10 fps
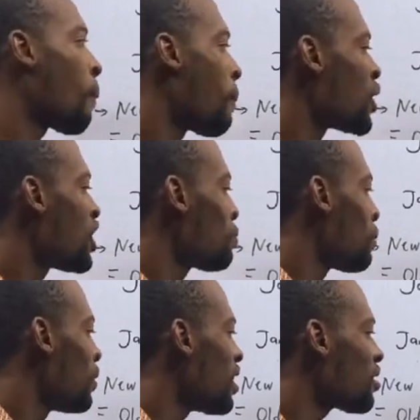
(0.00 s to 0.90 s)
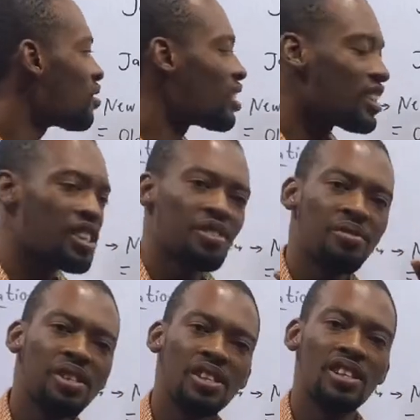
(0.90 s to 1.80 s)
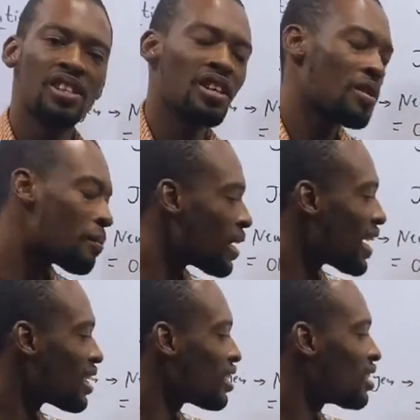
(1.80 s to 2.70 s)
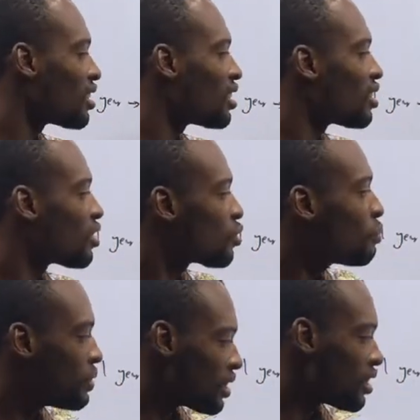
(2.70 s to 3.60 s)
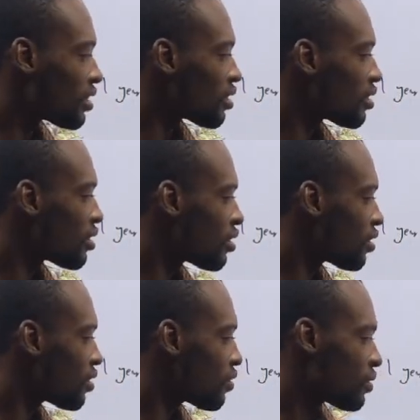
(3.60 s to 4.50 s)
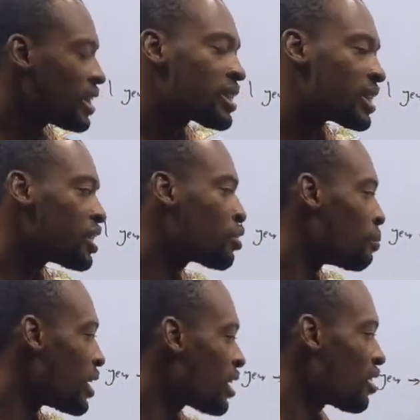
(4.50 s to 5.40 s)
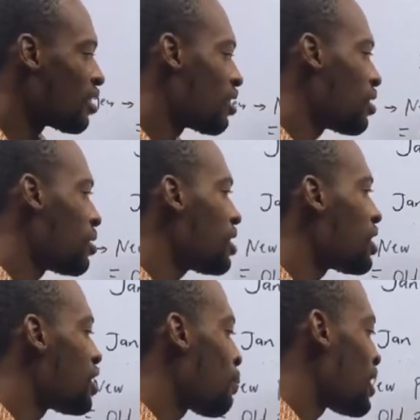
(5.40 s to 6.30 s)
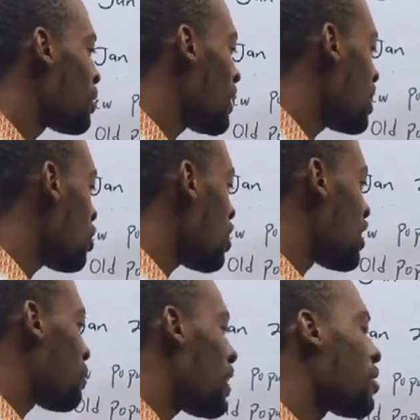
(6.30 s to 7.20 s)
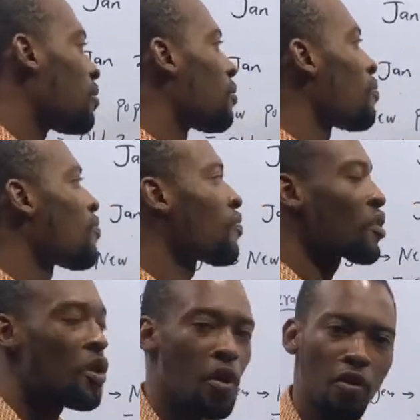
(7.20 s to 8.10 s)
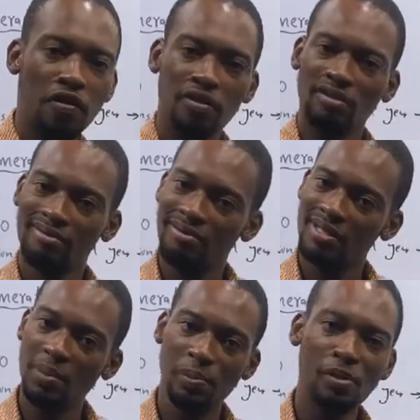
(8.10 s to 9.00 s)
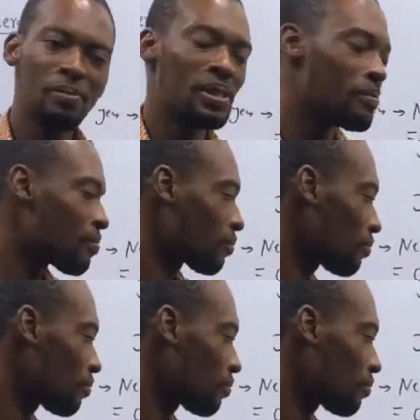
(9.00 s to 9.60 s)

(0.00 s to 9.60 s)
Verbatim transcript: But this population increased by two percent. Ladies and gentlemen, this is the mathematical expression of the problem.